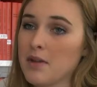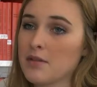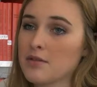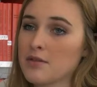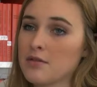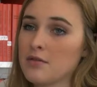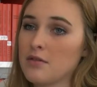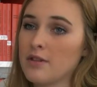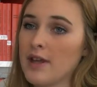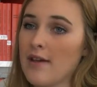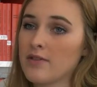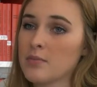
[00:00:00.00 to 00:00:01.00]
me through school,
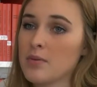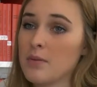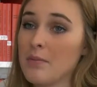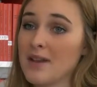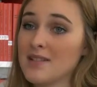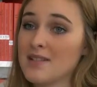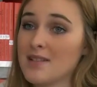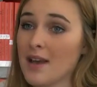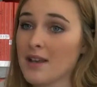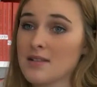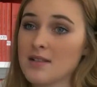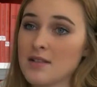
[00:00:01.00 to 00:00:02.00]
they have to put my
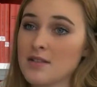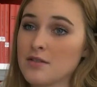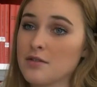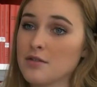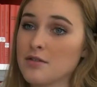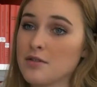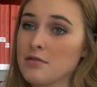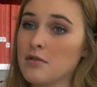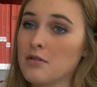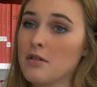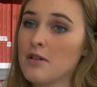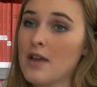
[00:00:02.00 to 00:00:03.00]
second sister through
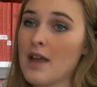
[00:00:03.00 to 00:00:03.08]
school.